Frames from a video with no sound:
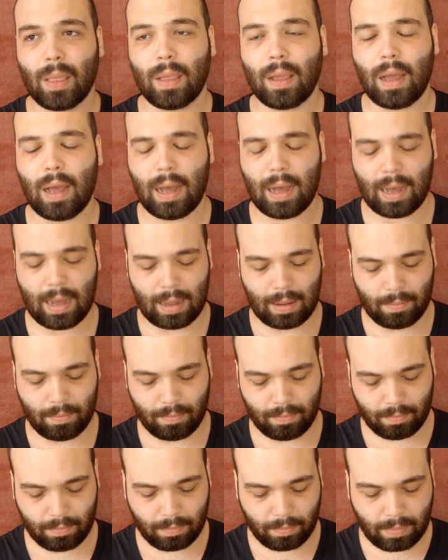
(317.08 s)

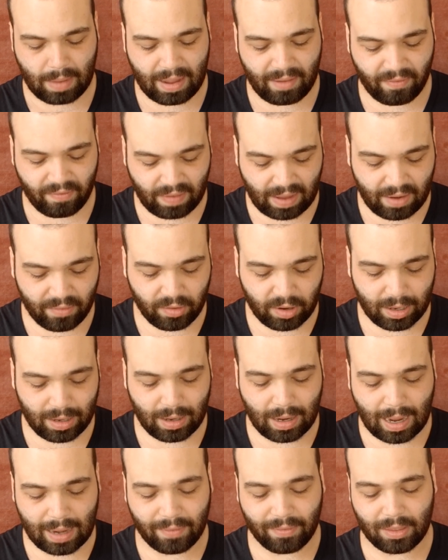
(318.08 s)
my
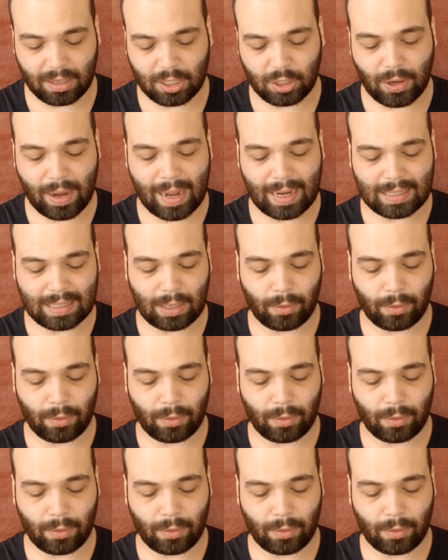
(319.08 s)
favorite out of the tracks